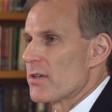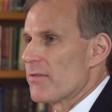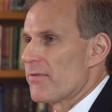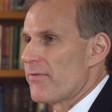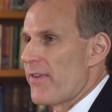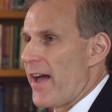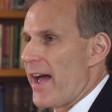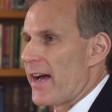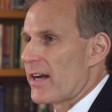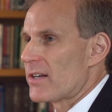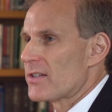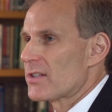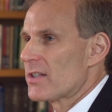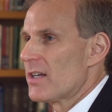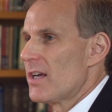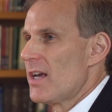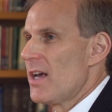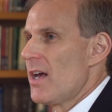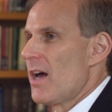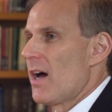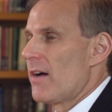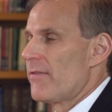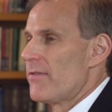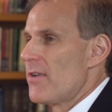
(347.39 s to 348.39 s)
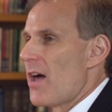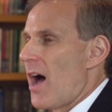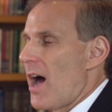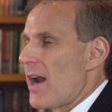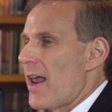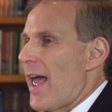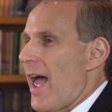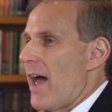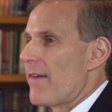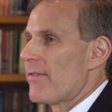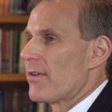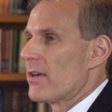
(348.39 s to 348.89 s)
effects of not
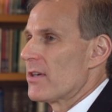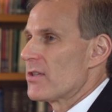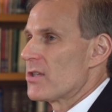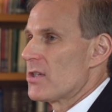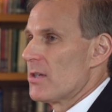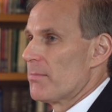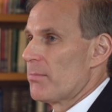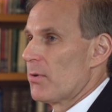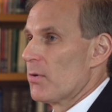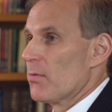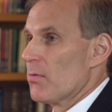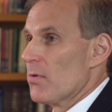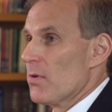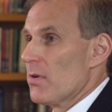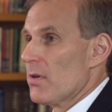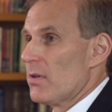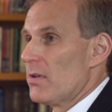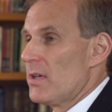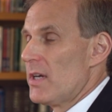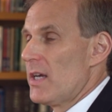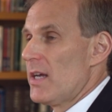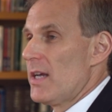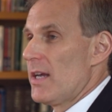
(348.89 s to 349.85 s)
having a simple rule.